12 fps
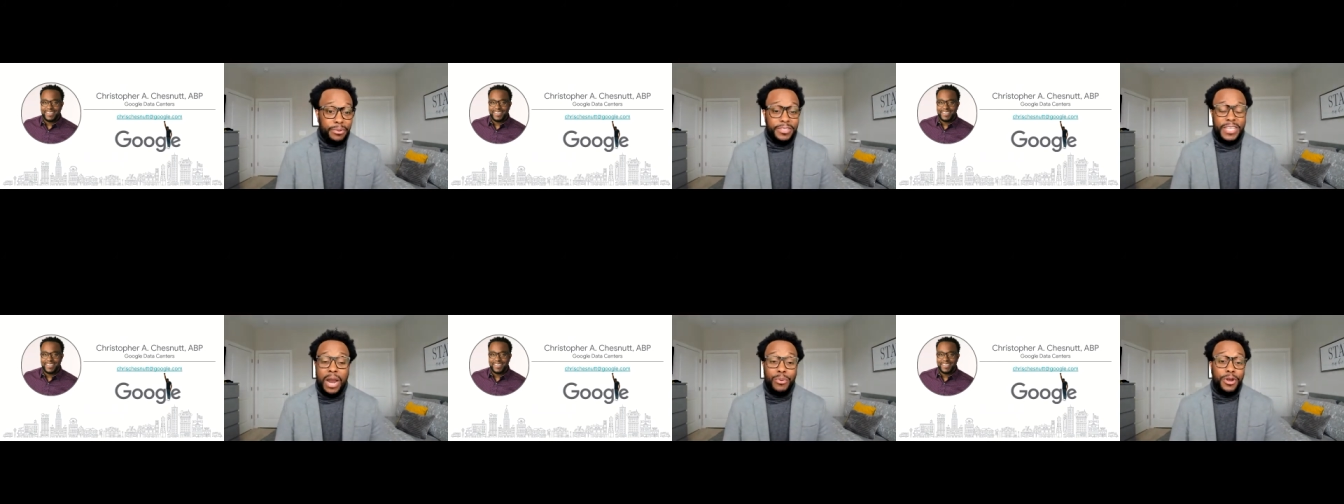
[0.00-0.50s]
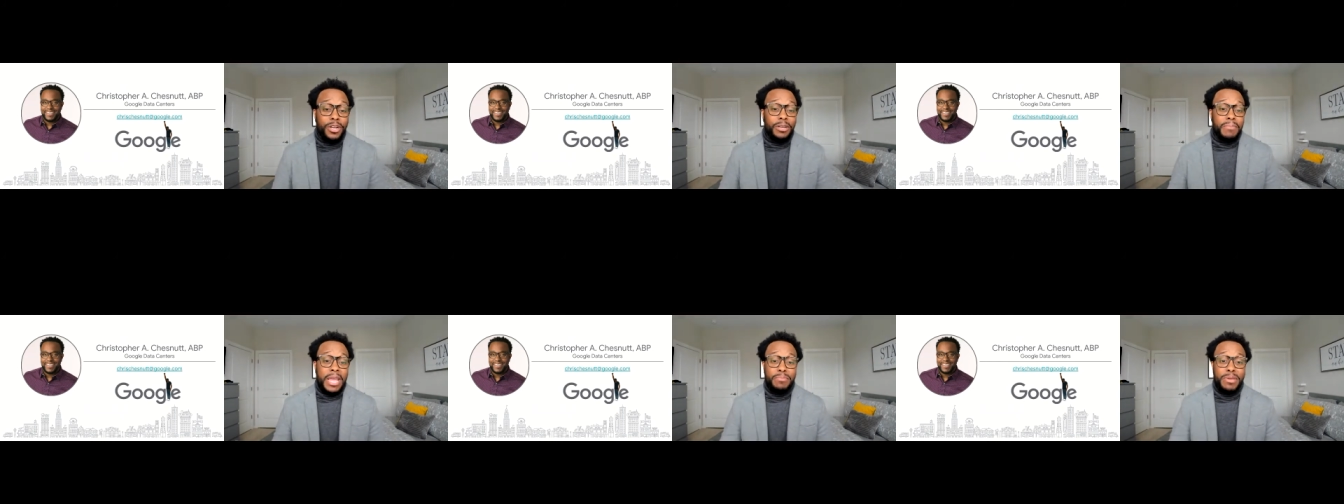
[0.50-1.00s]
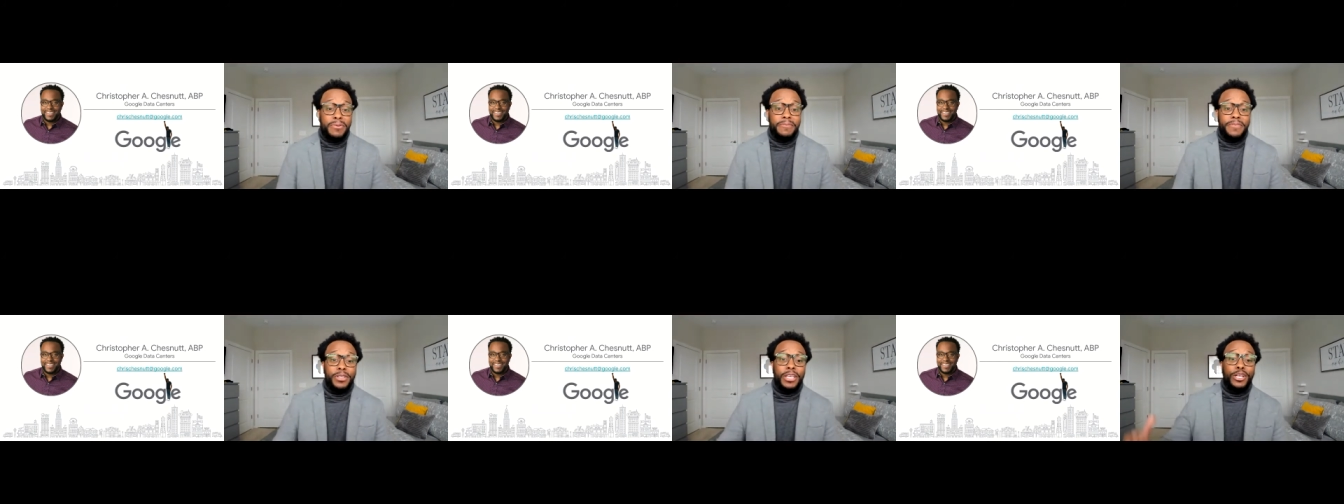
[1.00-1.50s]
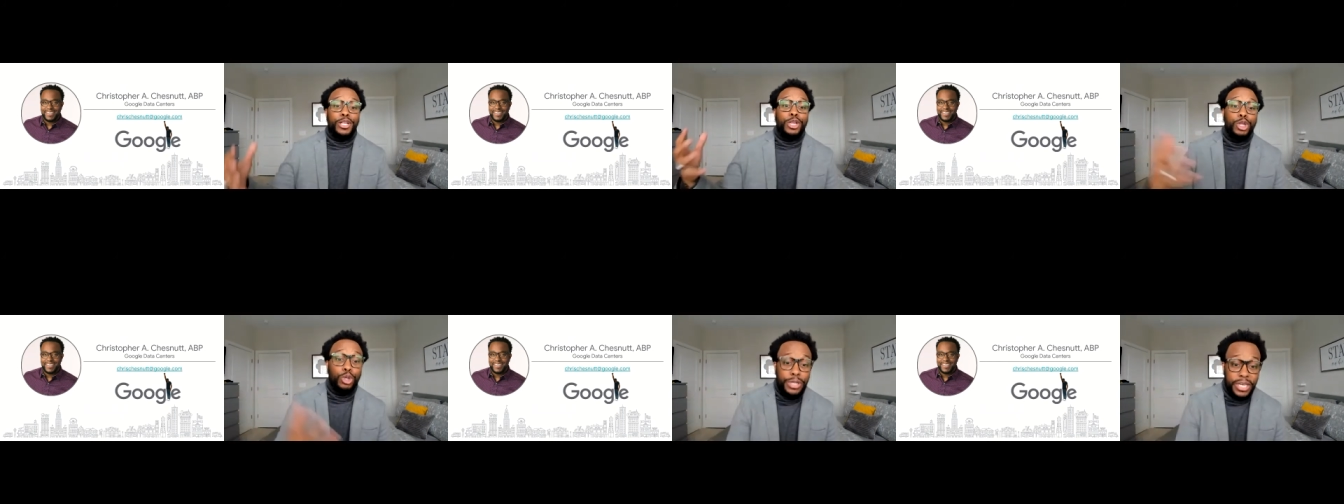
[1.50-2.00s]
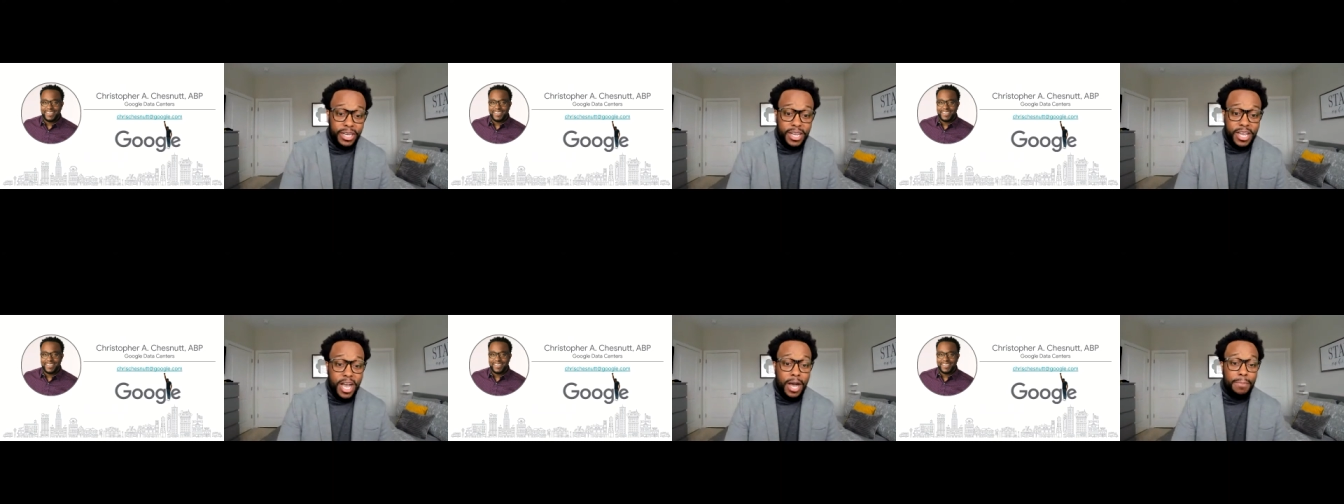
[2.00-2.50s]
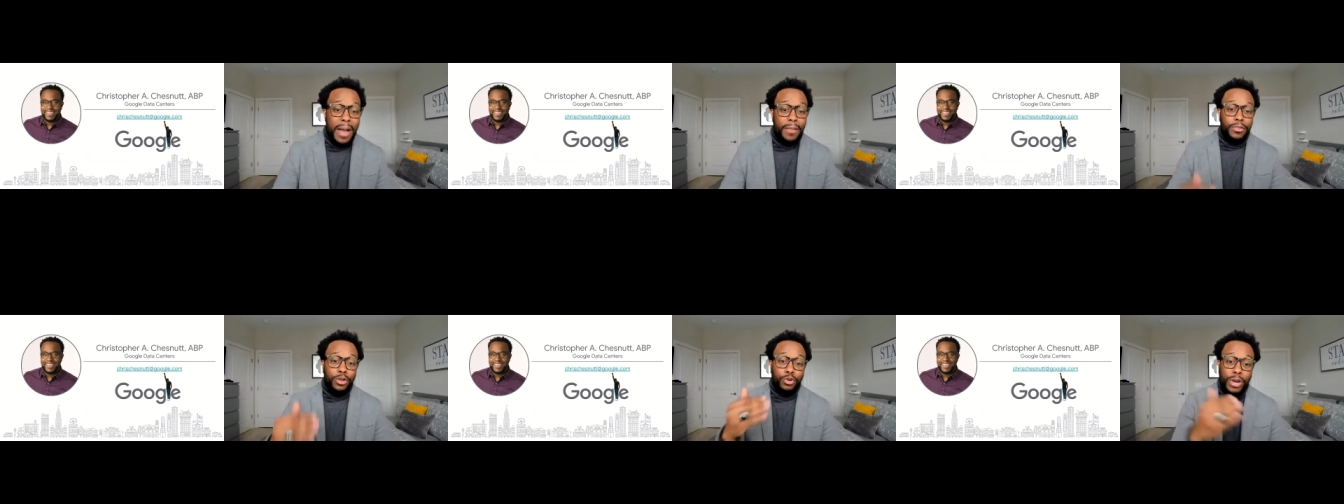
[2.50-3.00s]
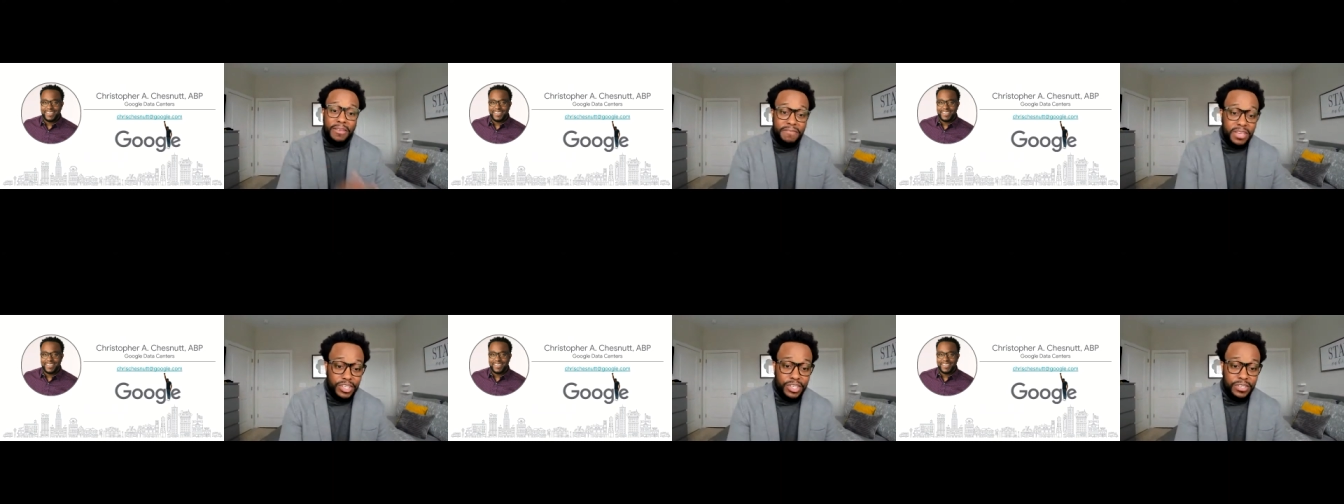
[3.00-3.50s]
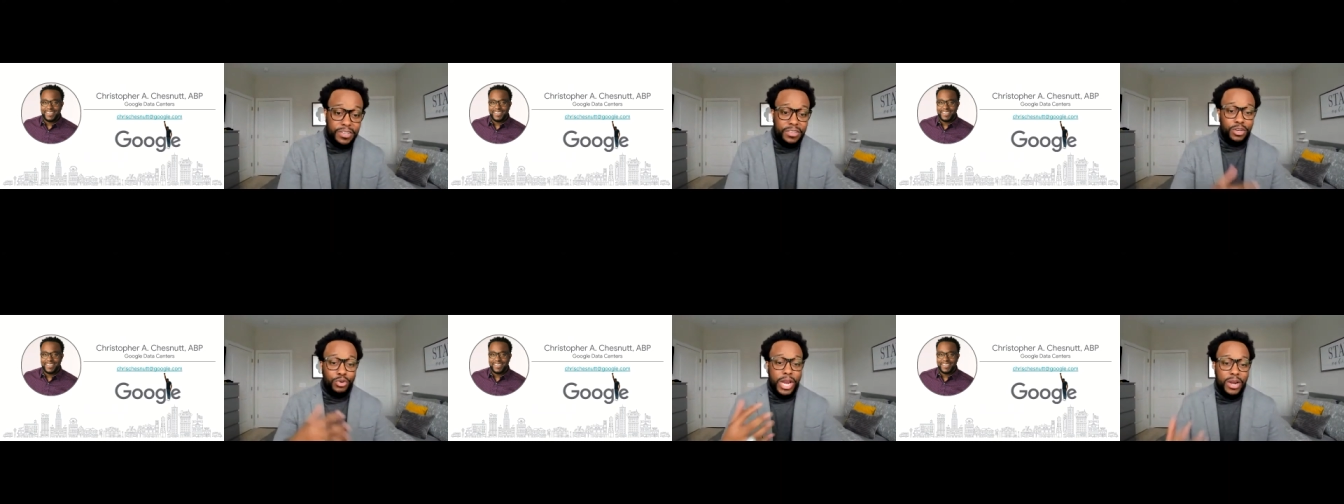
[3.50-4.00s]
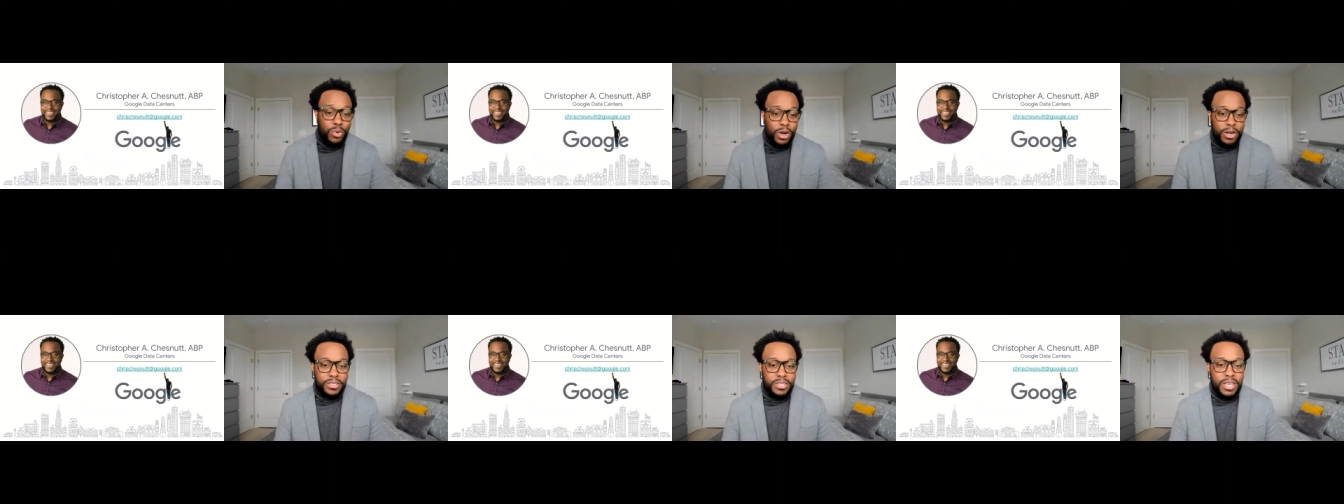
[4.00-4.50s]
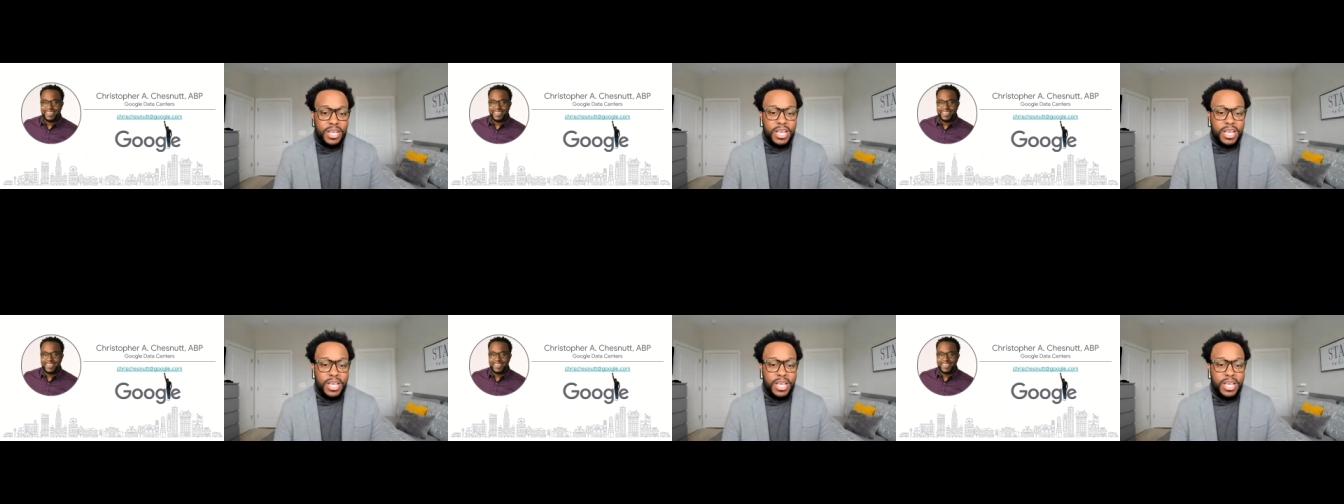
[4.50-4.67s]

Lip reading: It's how we're going to make people feel included about the great visions and the great works,